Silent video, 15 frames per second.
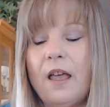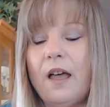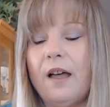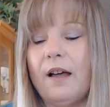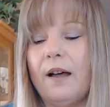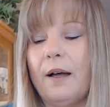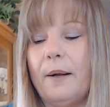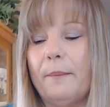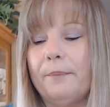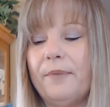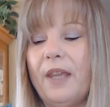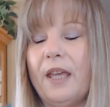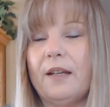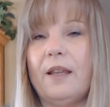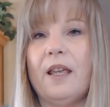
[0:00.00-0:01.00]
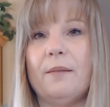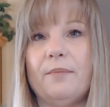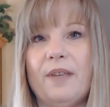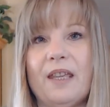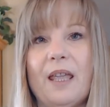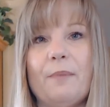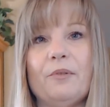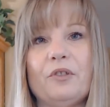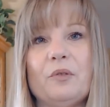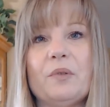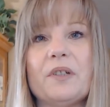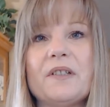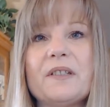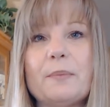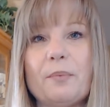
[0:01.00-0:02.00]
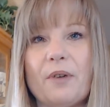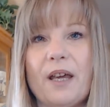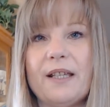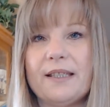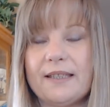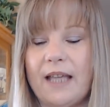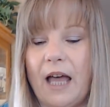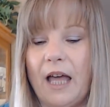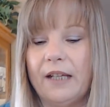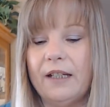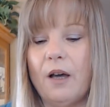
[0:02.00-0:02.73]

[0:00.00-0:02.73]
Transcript: and being able to express that.